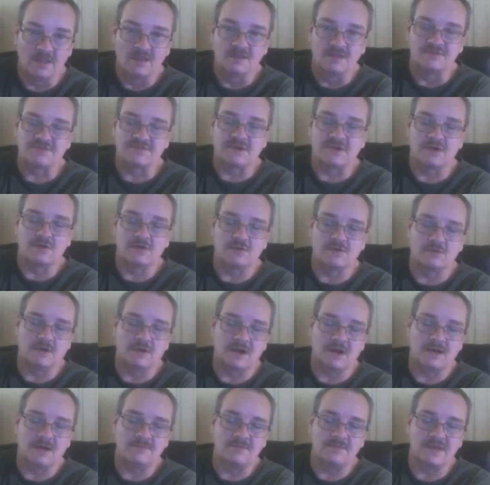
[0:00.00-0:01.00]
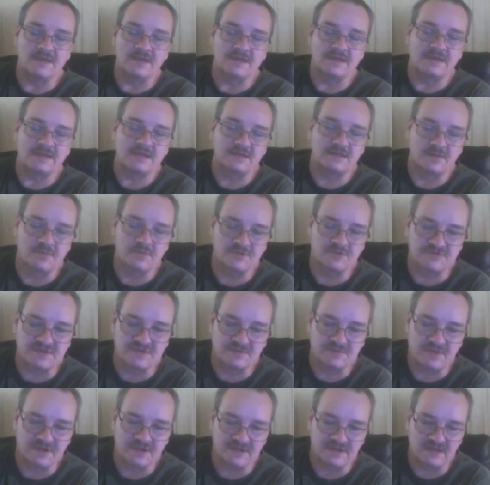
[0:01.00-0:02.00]
So I make 80% of
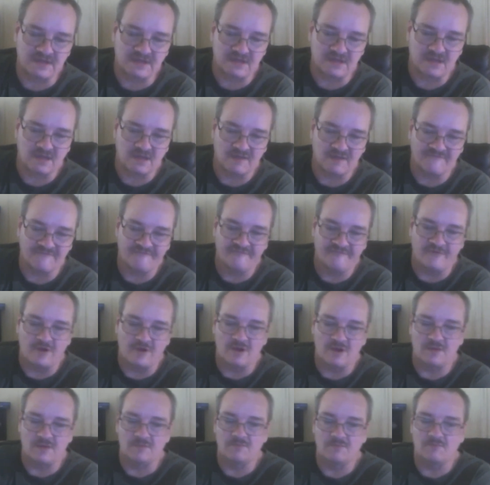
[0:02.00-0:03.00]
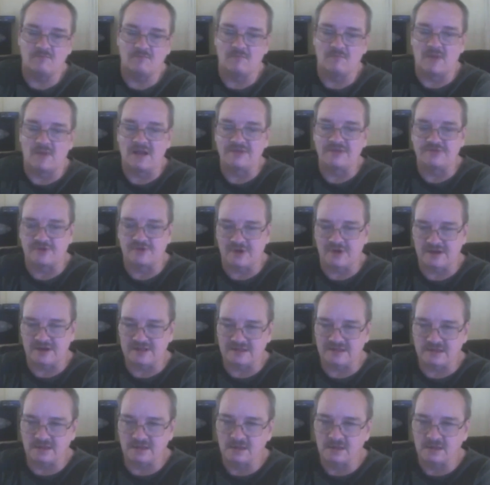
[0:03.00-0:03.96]
my income from my training,